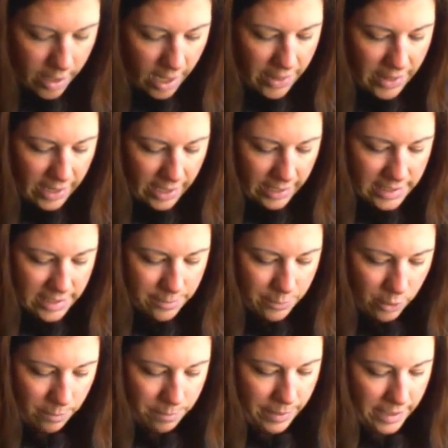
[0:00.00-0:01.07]
And then I got some
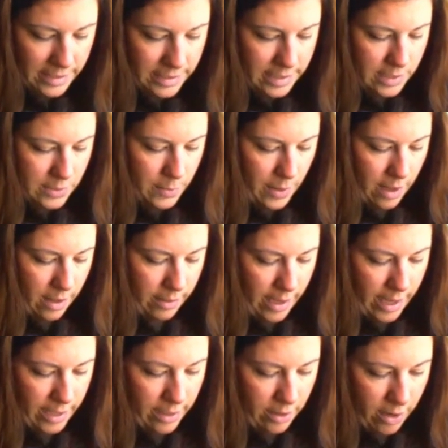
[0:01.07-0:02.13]
more buttons as well.
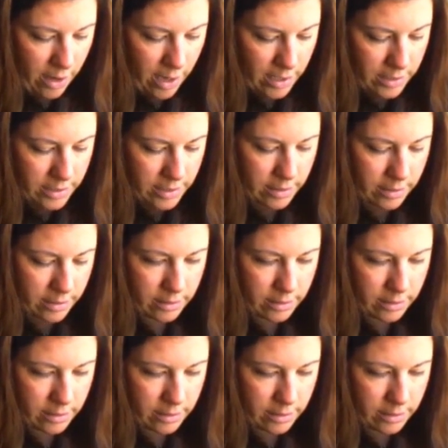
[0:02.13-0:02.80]
I got,